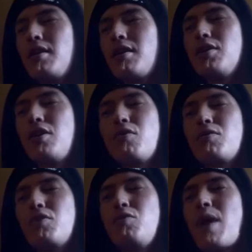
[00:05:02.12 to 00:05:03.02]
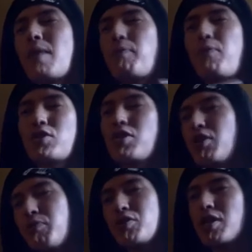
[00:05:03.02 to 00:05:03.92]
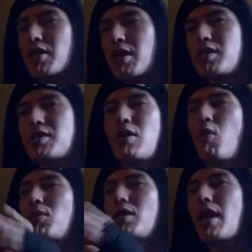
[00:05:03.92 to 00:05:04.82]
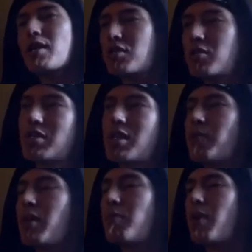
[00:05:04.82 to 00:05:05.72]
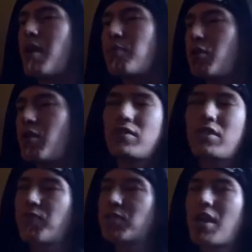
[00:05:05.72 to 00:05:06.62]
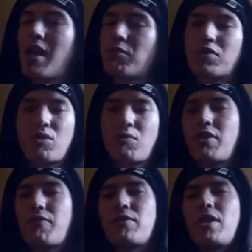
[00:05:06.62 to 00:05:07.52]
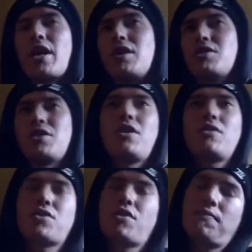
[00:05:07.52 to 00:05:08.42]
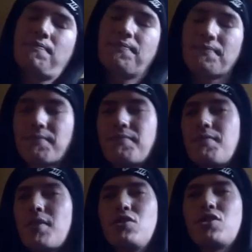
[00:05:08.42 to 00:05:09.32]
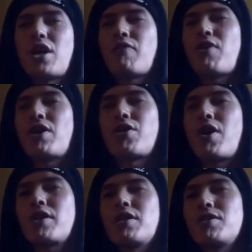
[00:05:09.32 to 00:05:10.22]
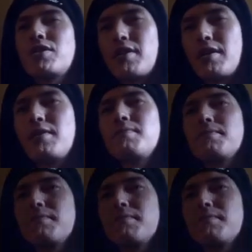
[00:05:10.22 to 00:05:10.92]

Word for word: you know, you might be pushing your music to kids that only like a certain type of hip-hop, and you have a different type. There's so many different lanes, you know, so you just got to find your audience. Dope.